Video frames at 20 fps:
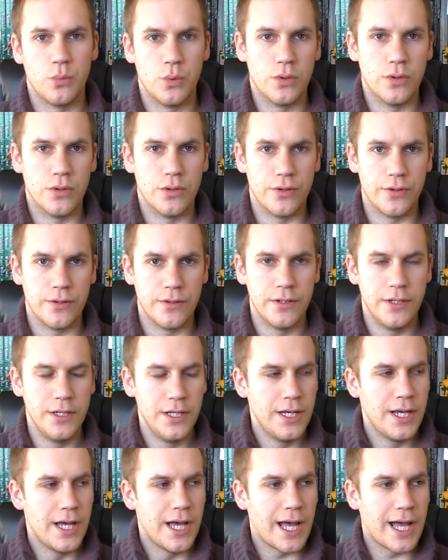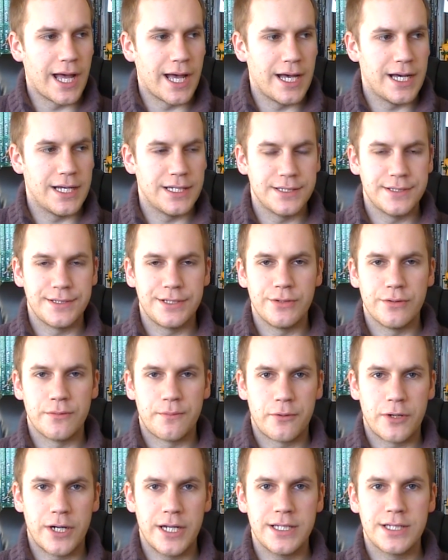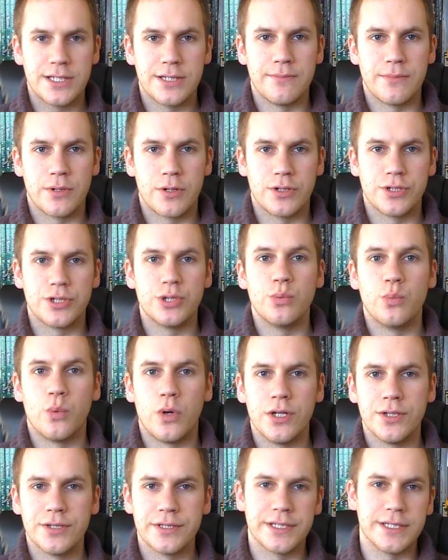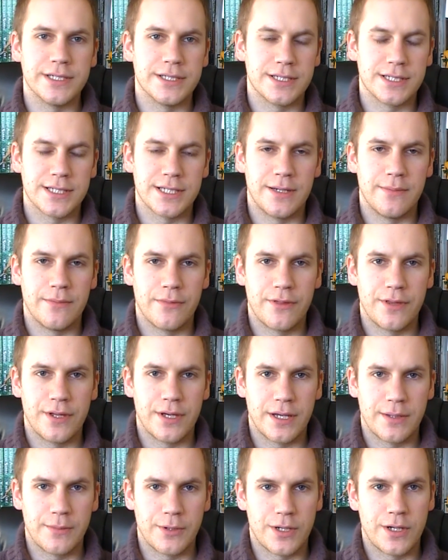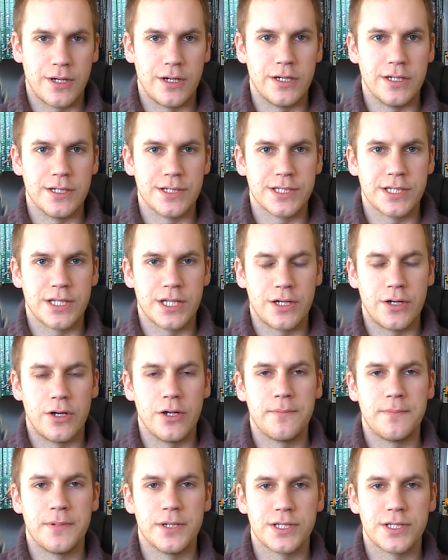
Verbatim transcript: war, and you would pray to them because you wanted something, because the god